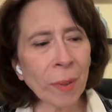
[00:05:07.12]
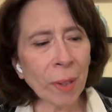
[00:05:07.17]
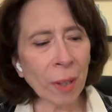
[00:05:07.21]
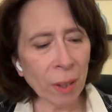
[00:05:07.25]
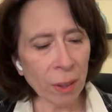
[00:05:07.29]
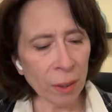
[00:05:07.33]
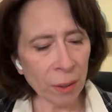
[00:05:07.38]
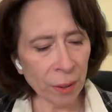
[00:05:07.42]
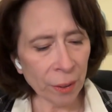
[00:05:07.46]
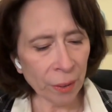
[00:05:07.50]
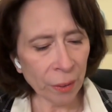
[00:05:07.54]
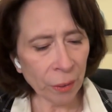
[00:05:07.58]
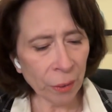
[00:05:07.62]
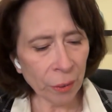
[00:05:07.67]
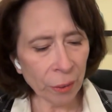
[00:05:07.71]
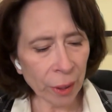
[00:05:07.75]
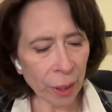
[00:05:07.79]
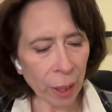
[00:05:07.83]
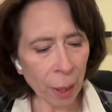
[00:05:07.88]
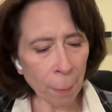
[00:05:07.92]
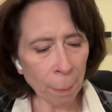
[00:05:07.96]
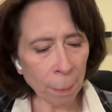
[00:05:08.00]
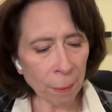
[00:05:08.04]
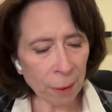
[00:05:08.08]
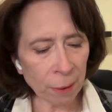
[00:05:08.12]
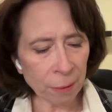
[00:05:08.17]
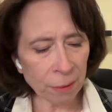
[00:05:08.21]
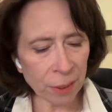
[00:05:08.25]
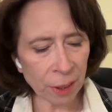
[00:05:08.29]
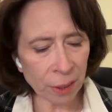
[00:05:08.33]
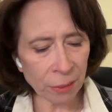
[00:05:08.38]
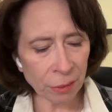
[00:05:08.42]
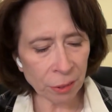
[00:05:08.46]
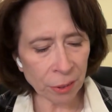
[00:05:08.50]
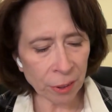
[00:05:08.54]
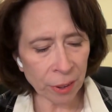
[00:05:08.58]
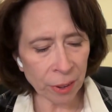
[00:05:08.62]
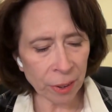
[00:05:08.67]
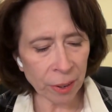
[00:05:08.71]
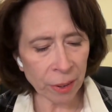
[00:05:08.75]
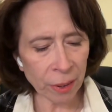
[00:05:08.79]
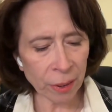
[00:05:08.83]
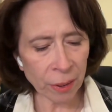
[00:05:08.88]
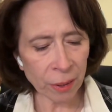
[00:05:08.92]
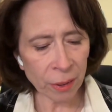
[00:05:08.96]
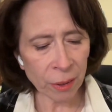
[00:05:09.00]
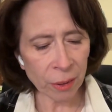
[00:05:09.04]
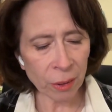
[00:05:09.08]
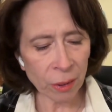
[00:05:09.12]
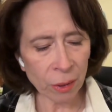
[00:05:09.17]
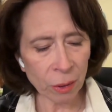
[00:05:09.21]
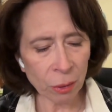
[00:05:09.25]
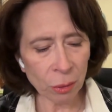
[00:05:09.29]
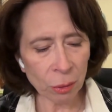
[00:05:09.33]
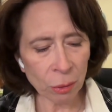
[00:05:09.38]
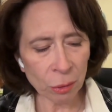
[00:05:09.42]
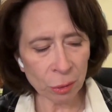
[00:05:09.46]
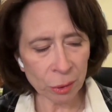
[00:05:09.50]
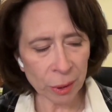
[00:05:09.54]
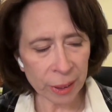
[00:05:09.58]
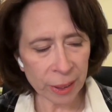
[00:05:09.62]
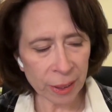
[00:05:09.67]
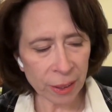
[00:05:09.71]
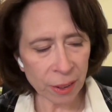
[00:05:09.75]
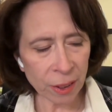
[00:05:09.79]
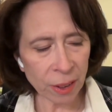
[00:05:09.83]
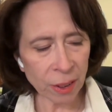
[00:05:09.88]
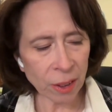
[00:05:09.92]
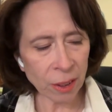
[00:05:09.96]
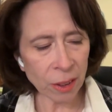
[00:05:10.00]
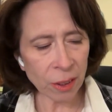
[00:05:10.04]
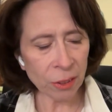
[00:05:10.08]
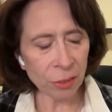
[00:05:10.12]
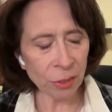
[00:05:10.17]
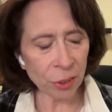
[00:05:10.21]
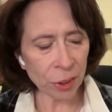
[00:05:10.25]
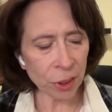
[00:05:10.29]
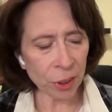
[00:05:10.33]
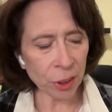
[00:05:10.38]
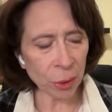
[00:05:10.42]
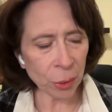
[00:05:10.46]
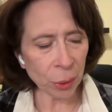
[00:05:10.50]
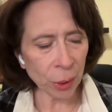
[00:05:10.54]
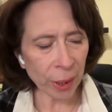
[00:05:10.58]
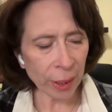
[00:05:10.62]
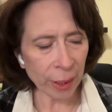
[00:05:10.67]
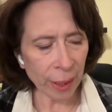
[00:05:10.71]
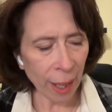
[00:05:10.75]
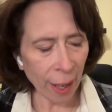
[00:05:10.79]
there are a couple of different reasons for doing